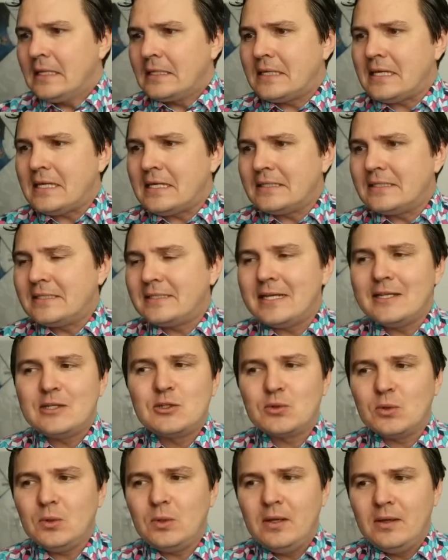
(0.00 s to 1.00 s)
the
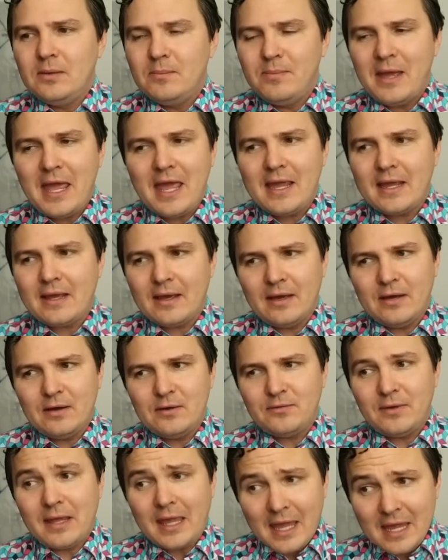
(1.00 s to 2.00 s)
Central Bank
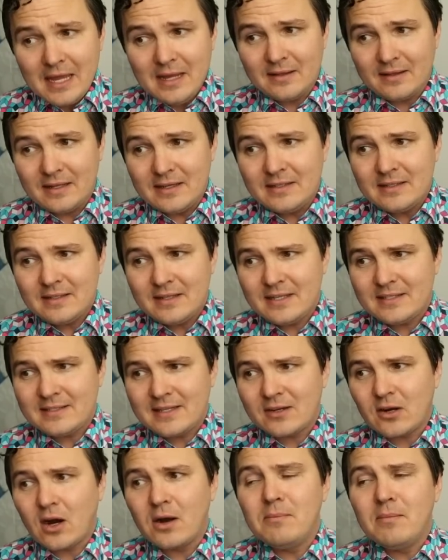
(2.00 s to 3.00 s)
of England. They
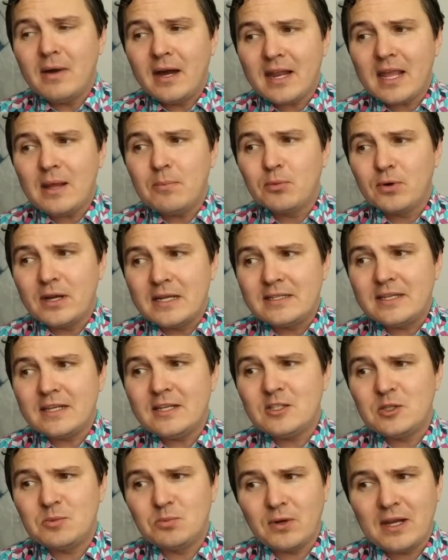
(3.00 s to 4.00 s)
said, our money
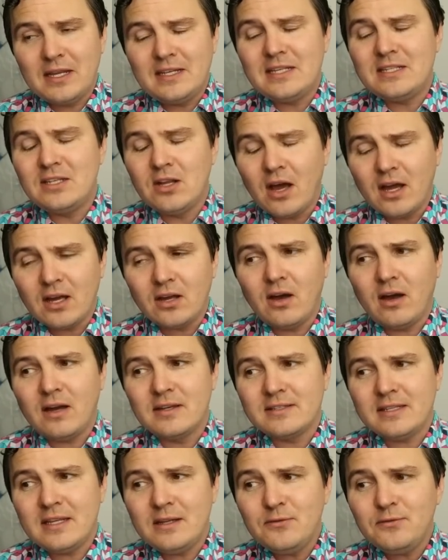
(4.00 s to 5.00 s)
printing spree did not
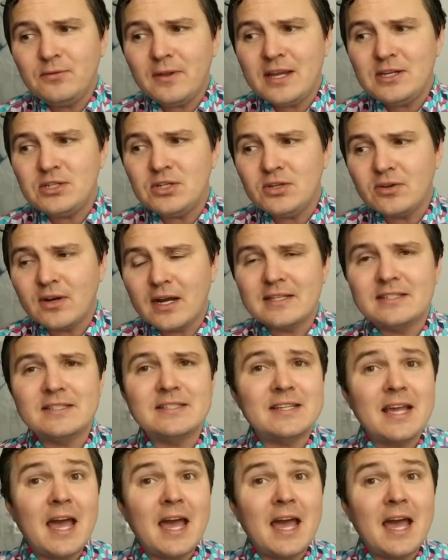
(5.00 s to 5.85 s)
cause the inflation crisis.